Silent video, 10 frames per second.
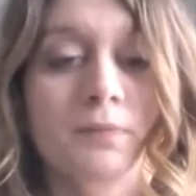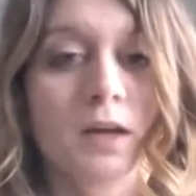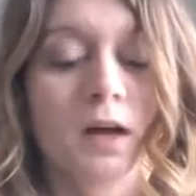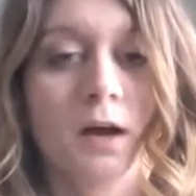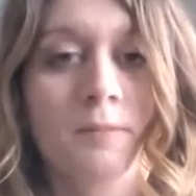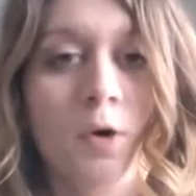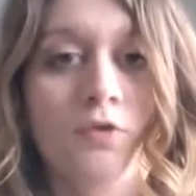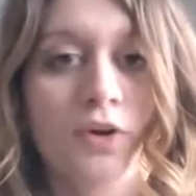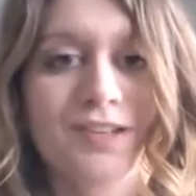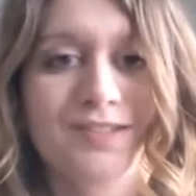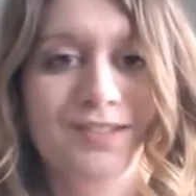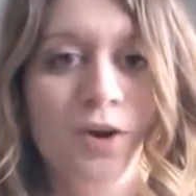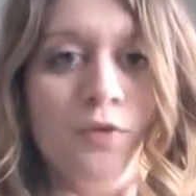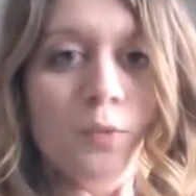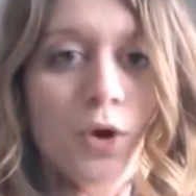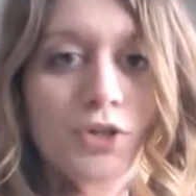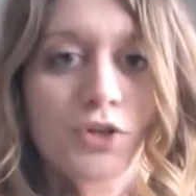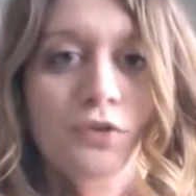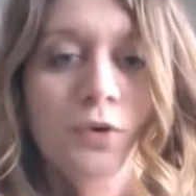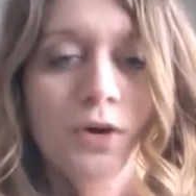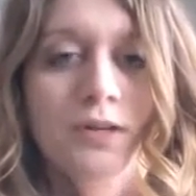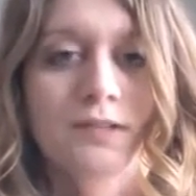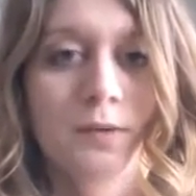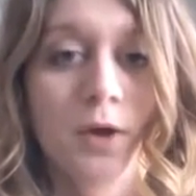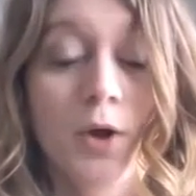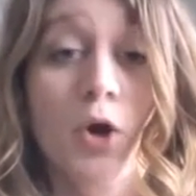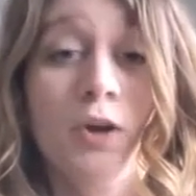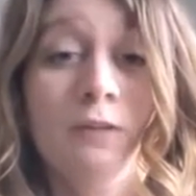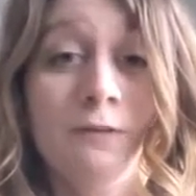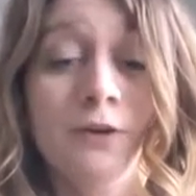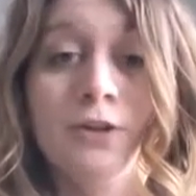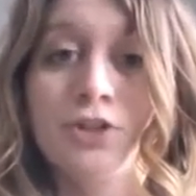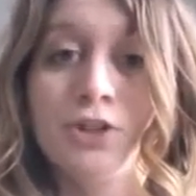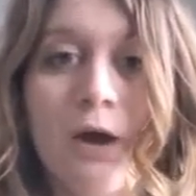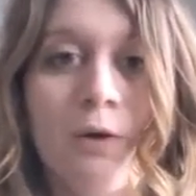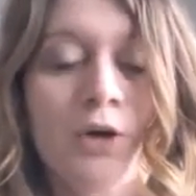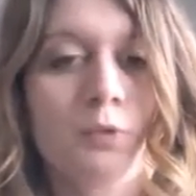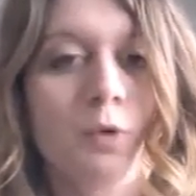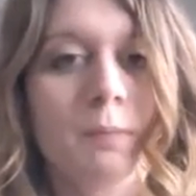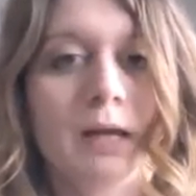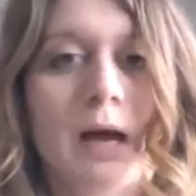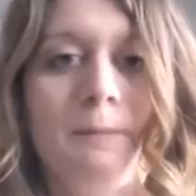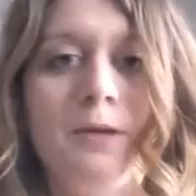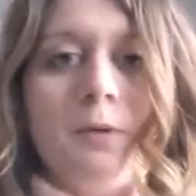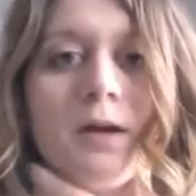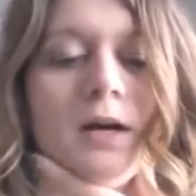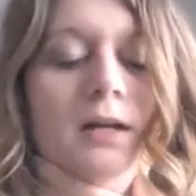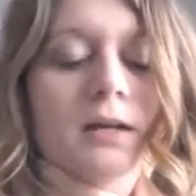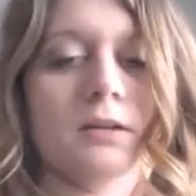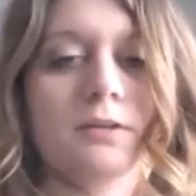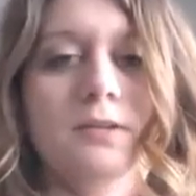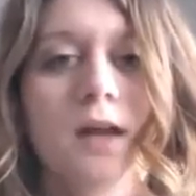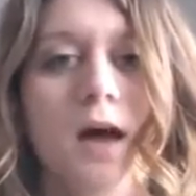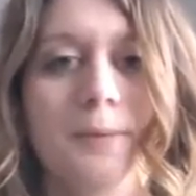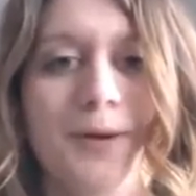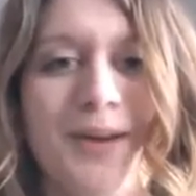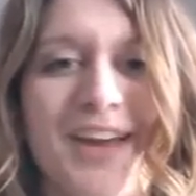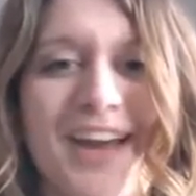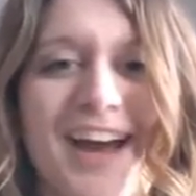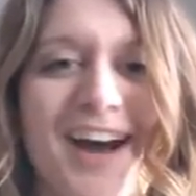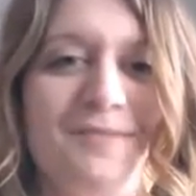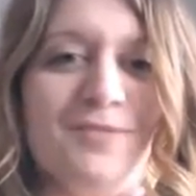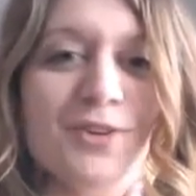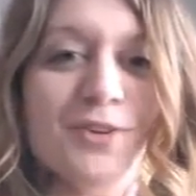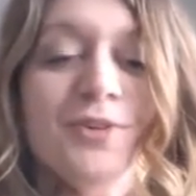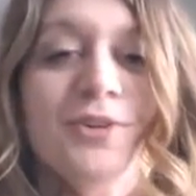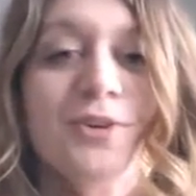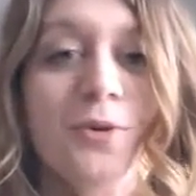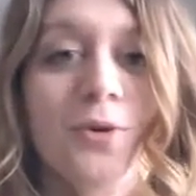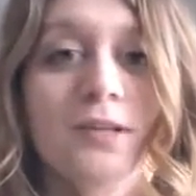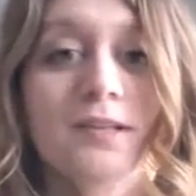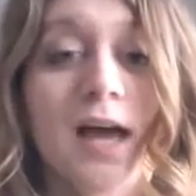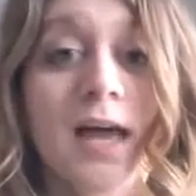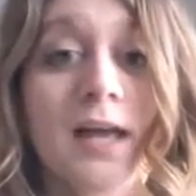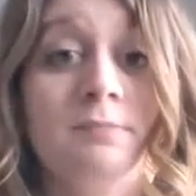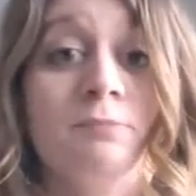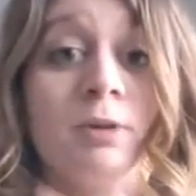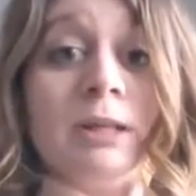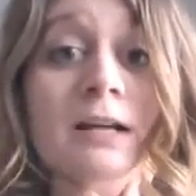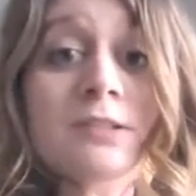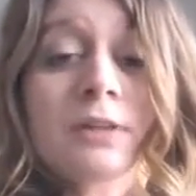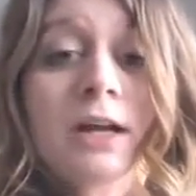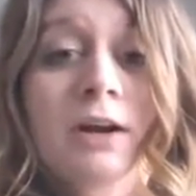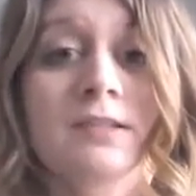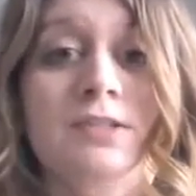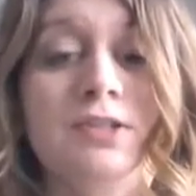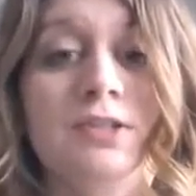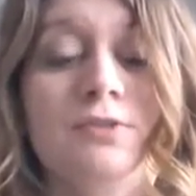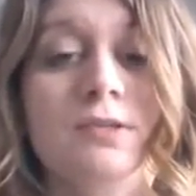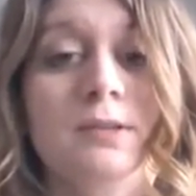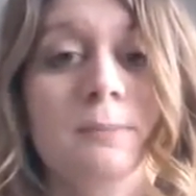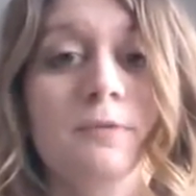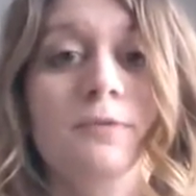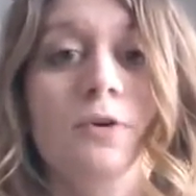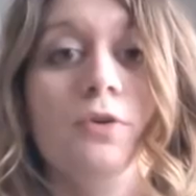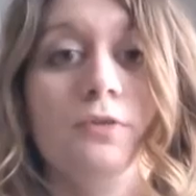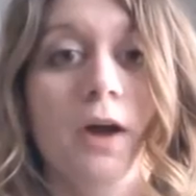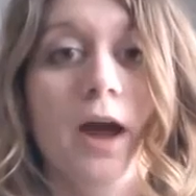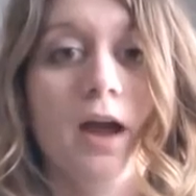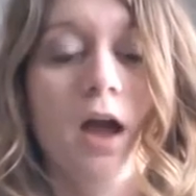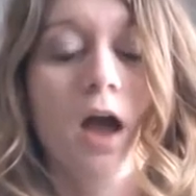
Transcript: overworked your voice, or even if you're in the shower and you're warming up and you want to kind of loosen up your chords and relax your larynx, just do simple vocal fry